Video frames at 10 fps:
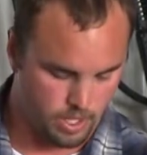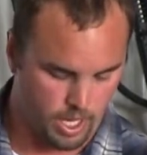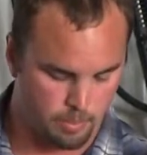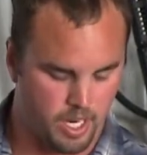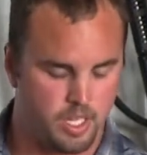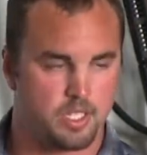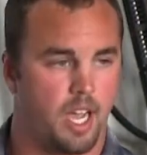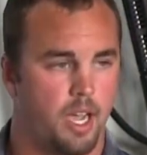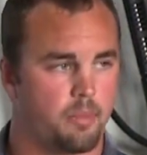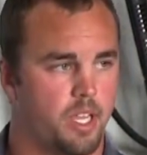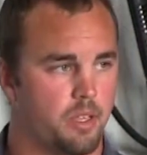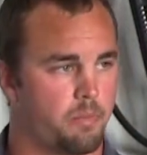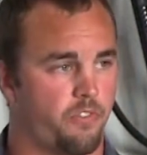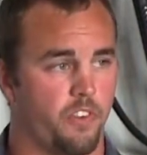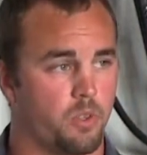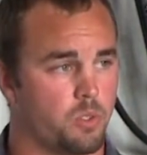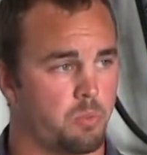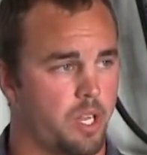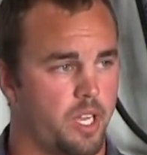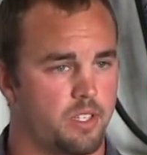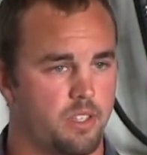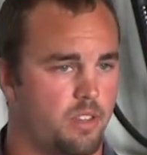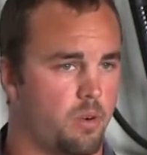And by the time that the field was planted,